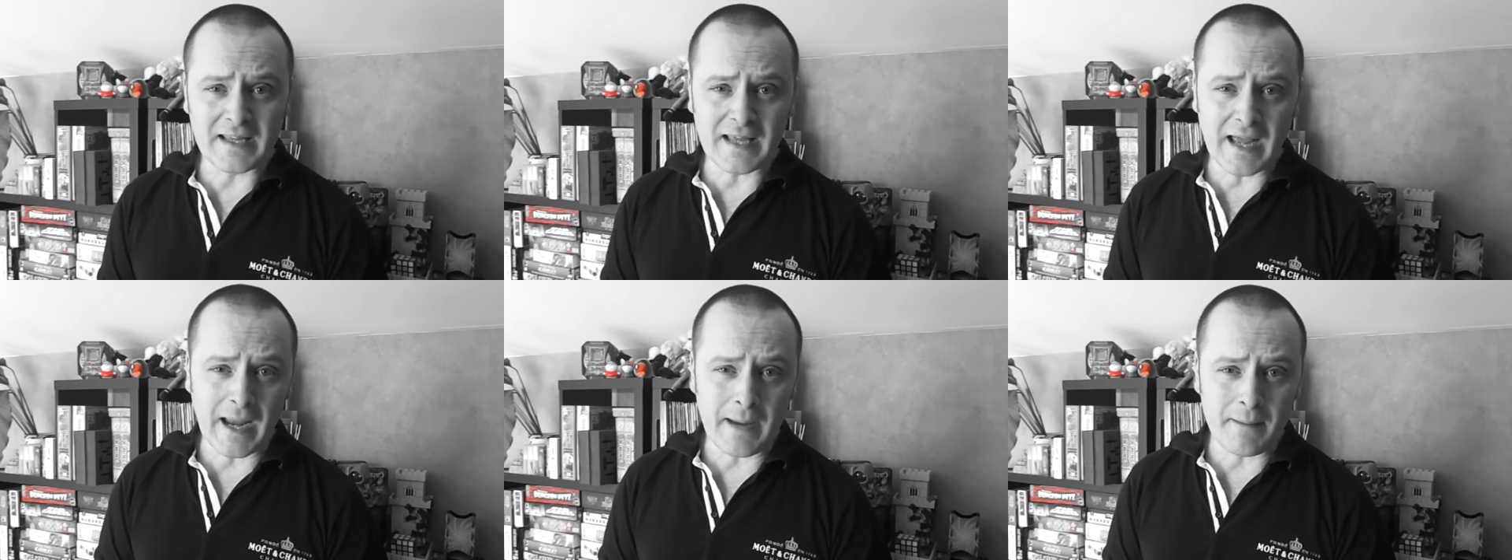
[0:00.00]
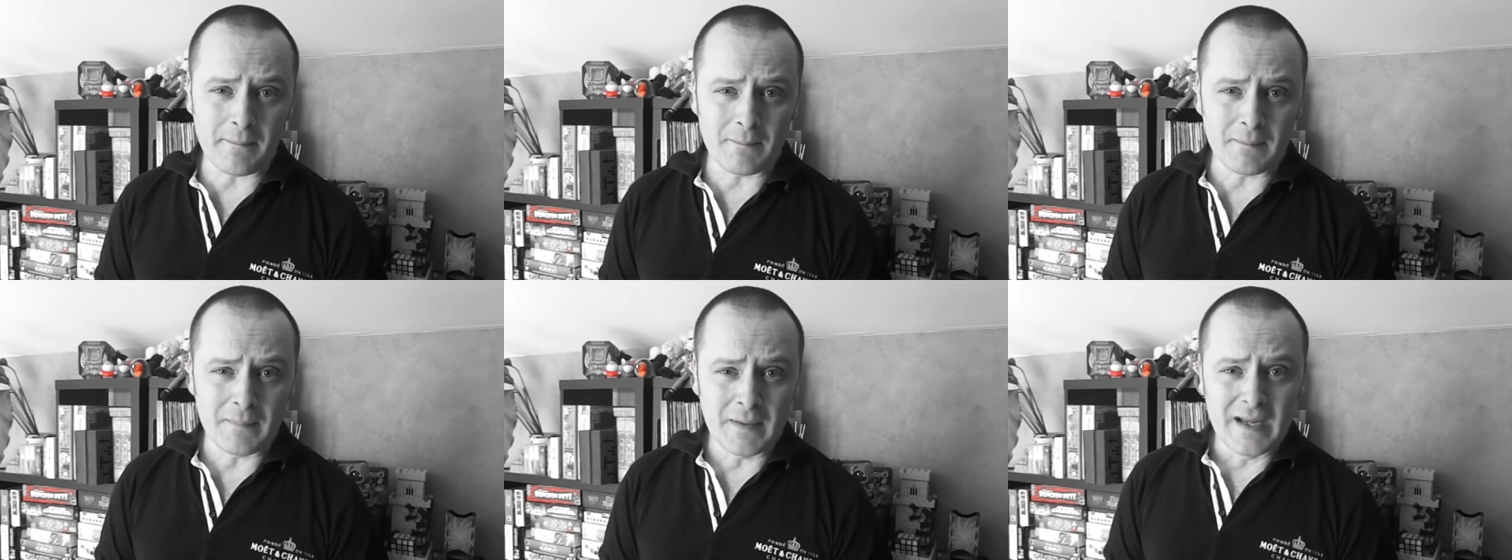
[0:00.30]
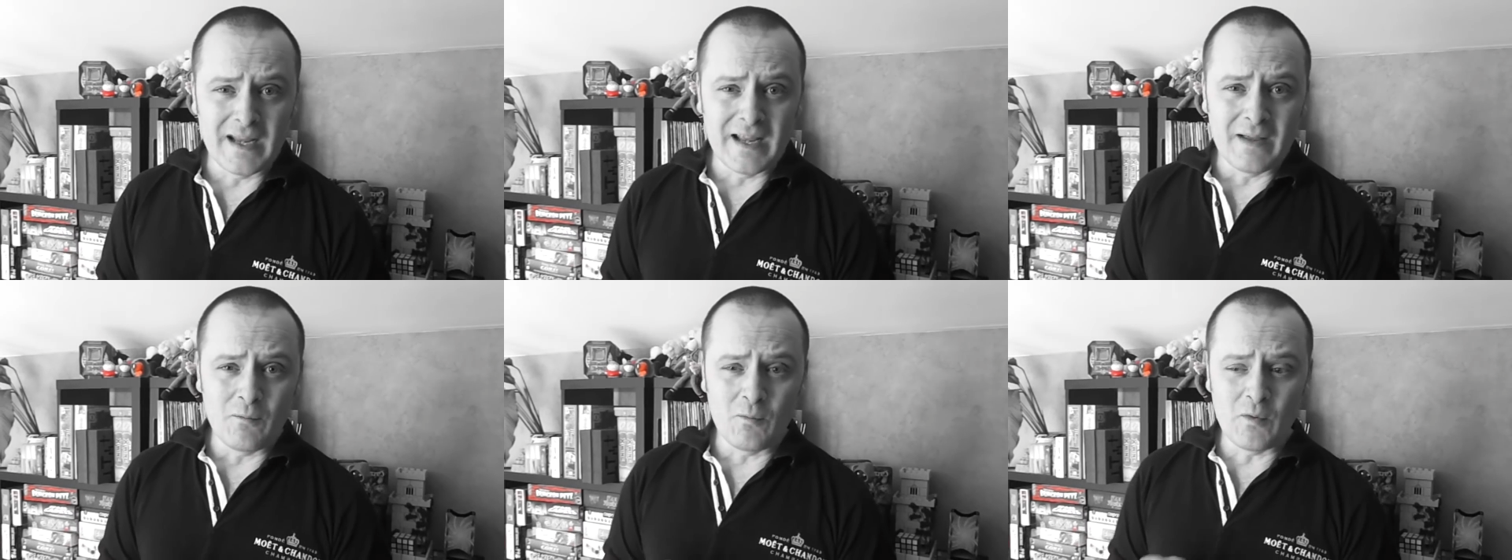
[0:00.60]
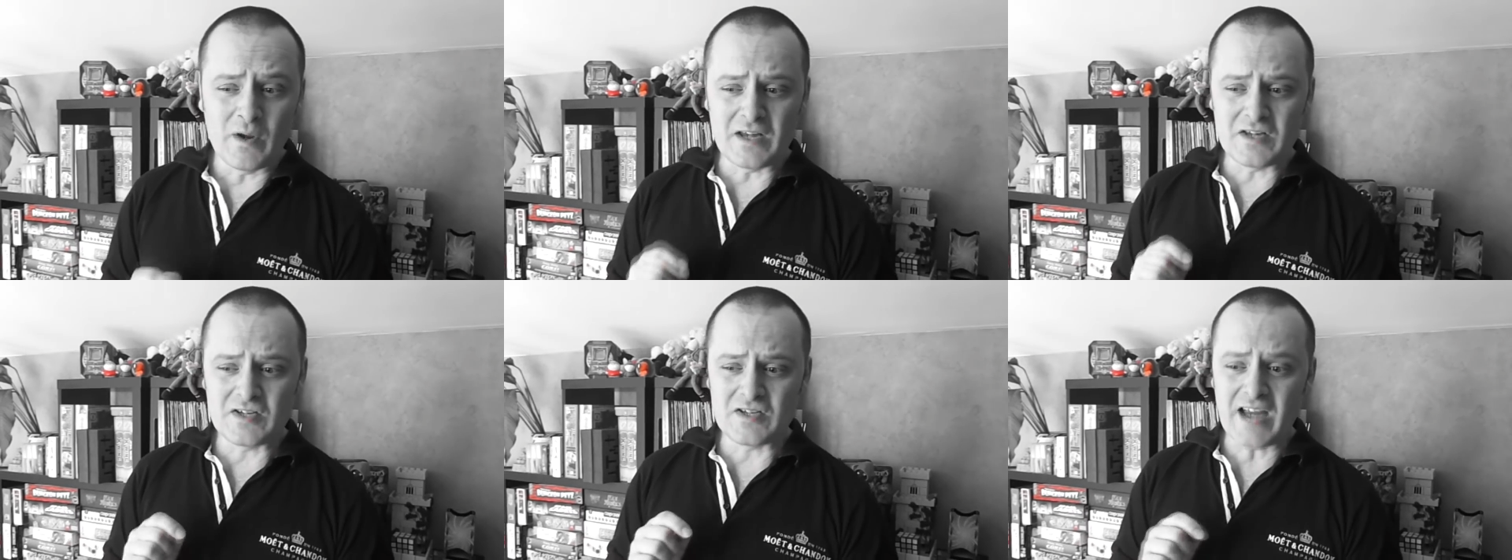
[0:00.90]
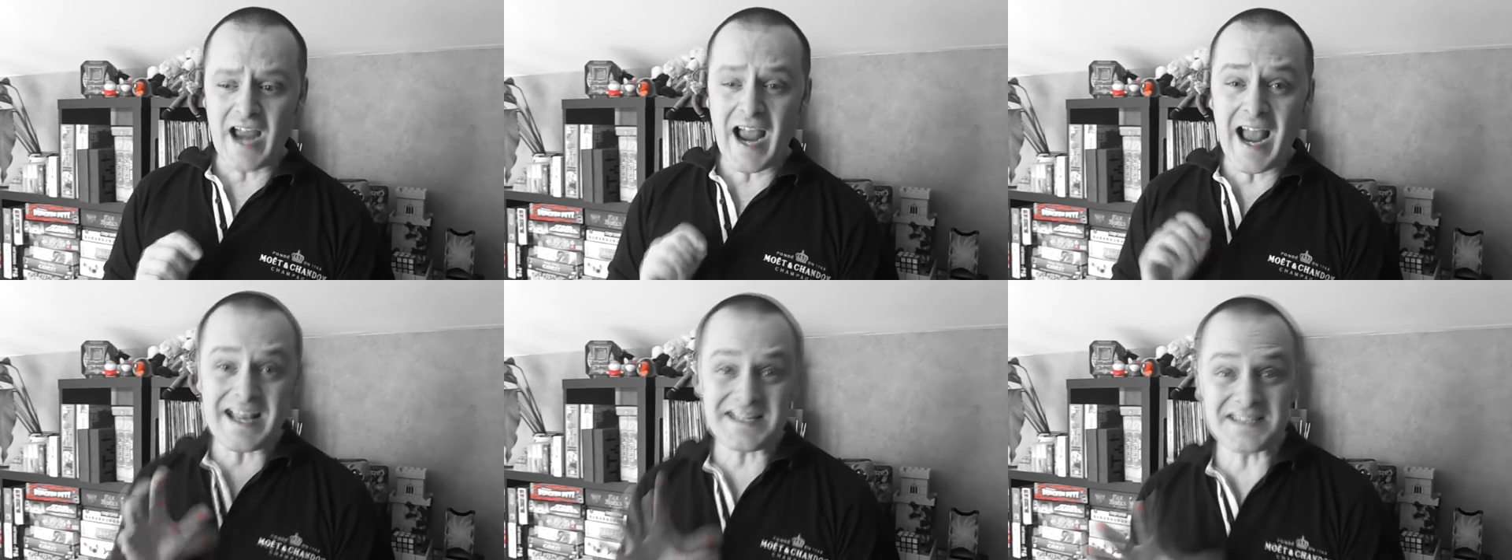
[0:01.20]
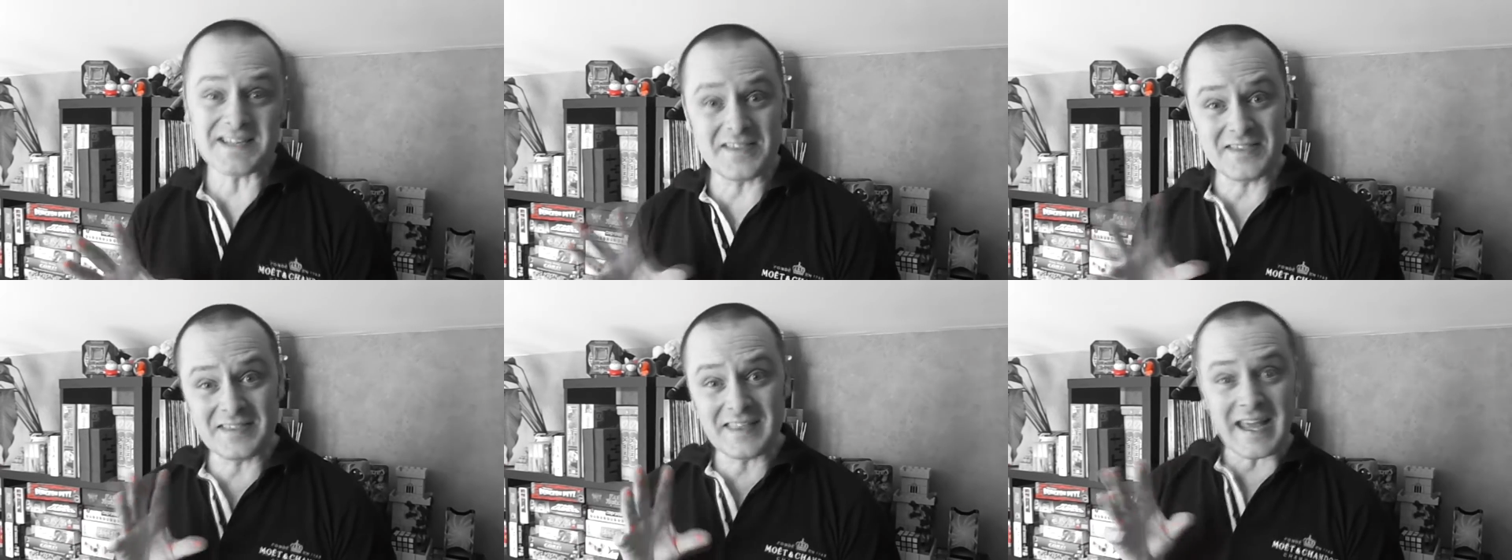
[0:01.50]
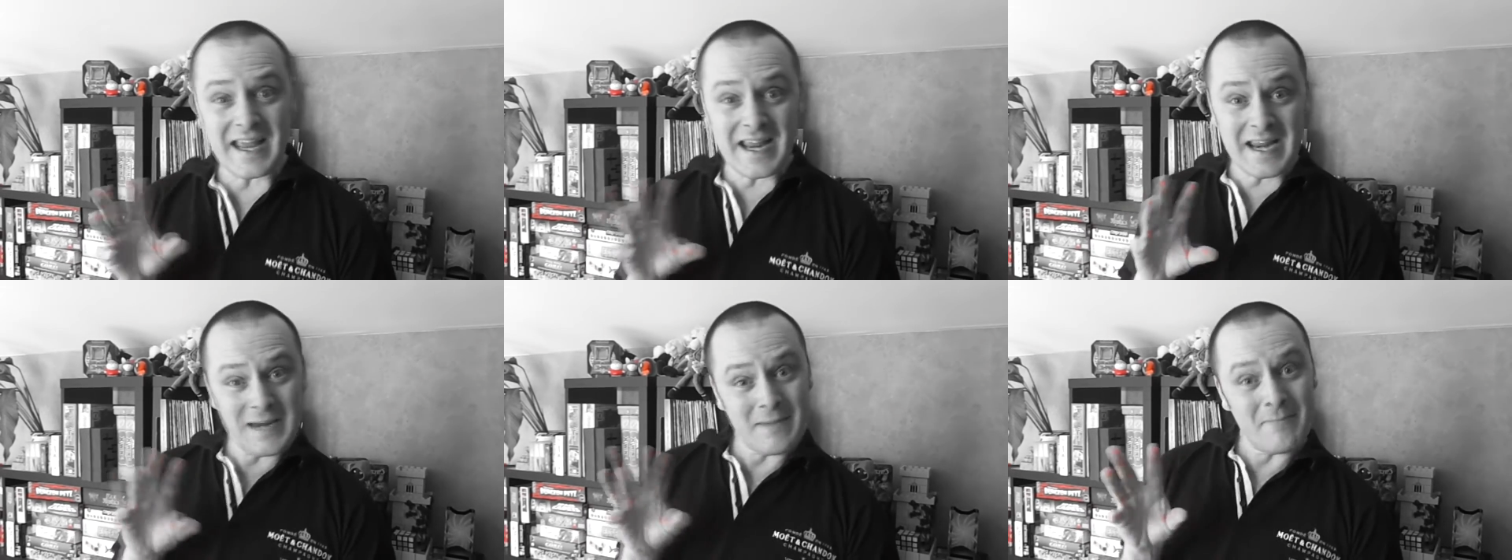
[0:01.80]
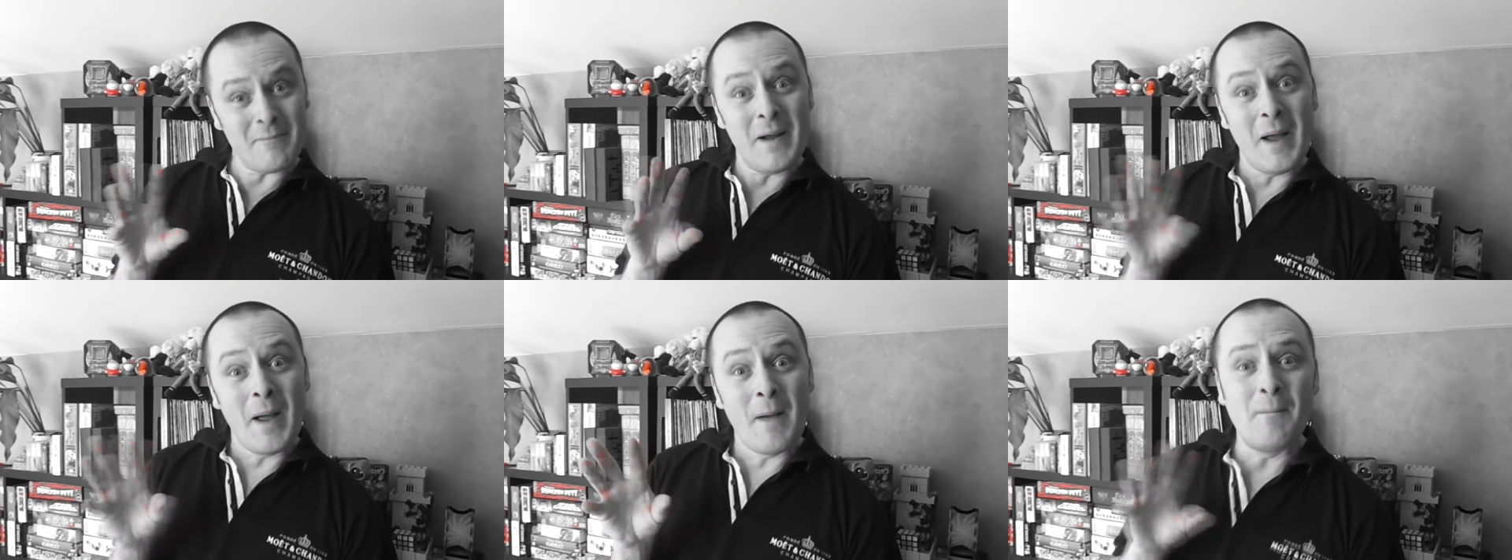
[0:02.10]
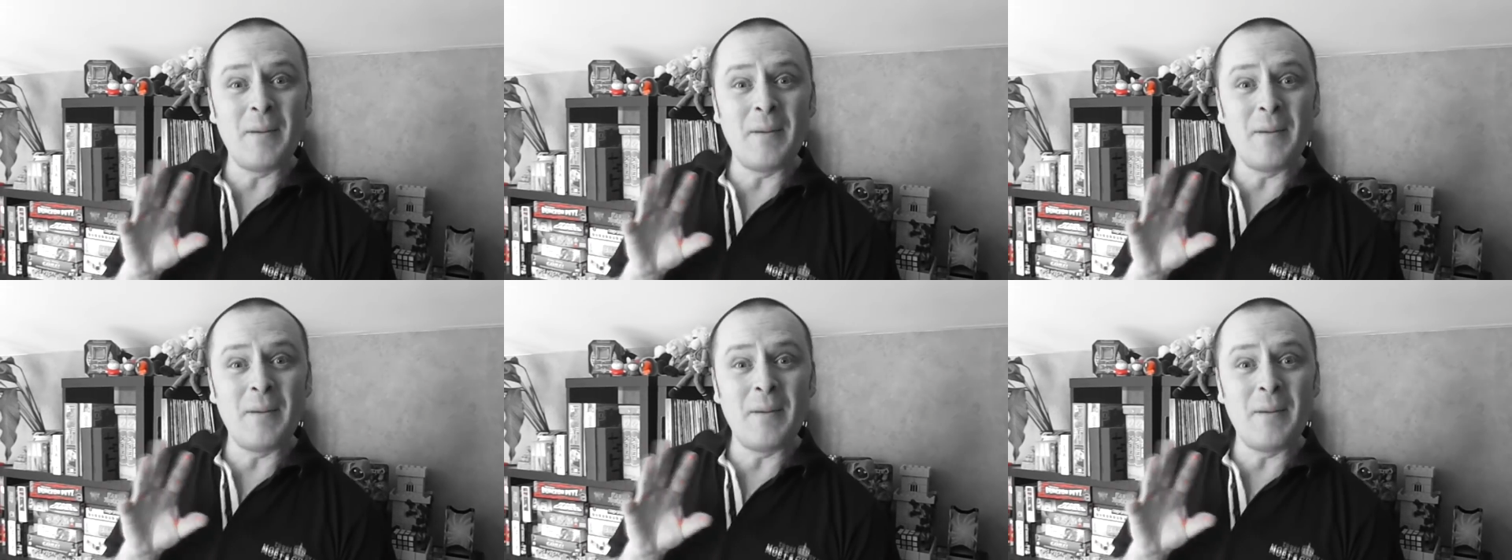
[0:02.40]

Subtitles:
game which has a theme,